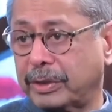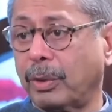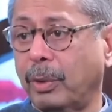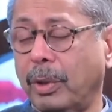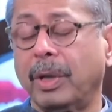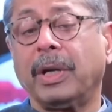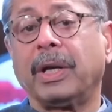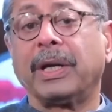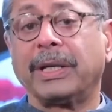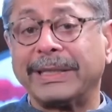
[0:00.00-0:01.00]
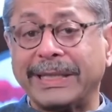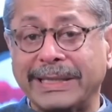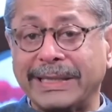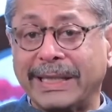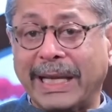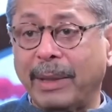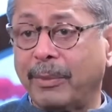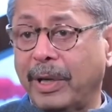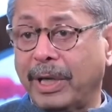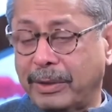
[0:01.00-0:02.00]
So this is the time,
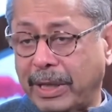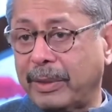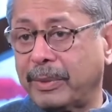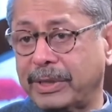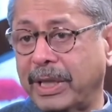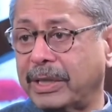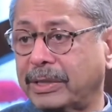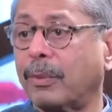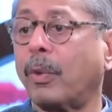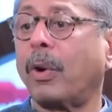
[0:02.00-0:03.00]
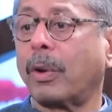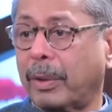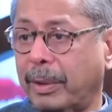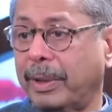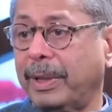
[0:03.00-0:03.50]
eh, like we said, it's a war.